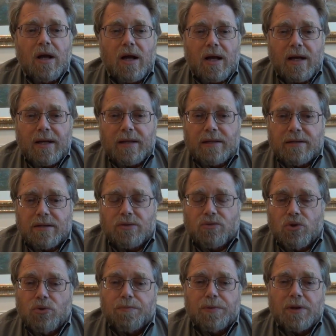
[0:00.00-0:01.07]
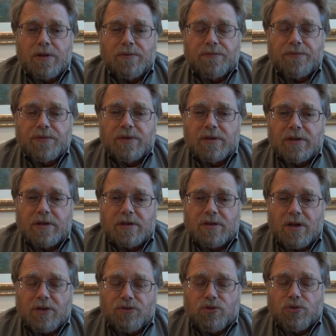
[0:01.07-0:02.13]
I and a group of
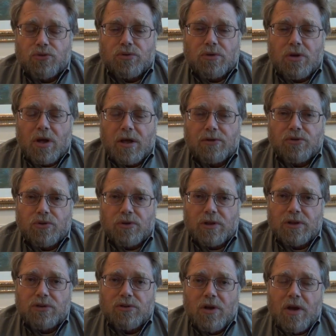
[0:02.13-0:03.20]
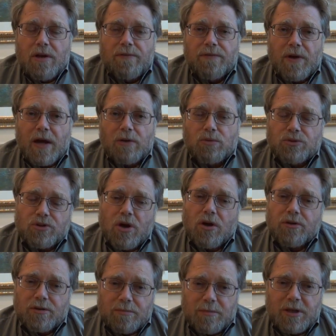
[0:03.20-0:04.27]
constitutional law attorneys filed what's
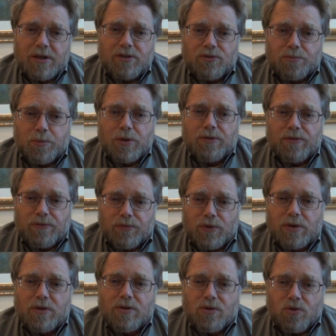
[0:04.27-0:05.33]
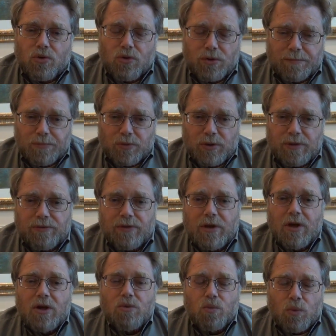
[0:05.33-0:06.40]
called an amicus brief, a friend of the court
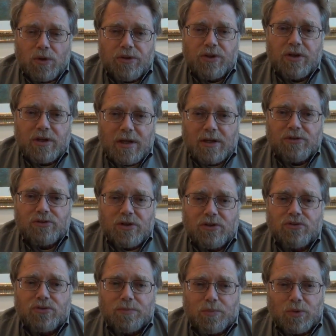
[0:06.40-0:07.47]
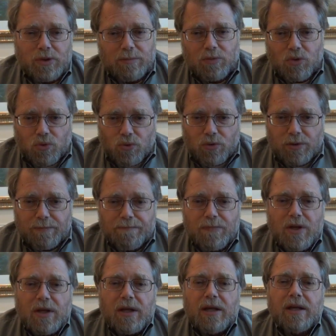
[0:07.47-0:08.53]
brief, with the United States Supreme Court
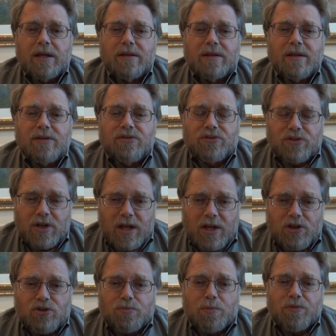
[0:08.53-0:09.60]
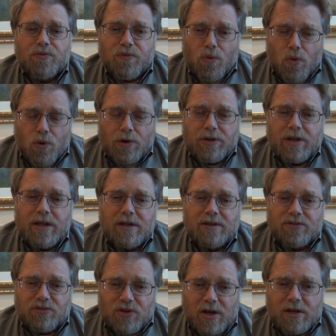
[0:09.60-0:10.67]
in the stage before they
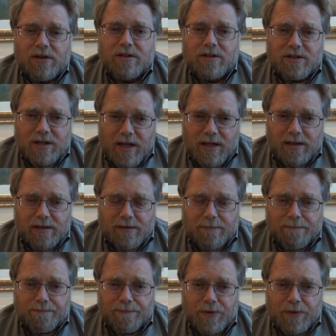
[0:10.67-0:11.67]
decided to take it.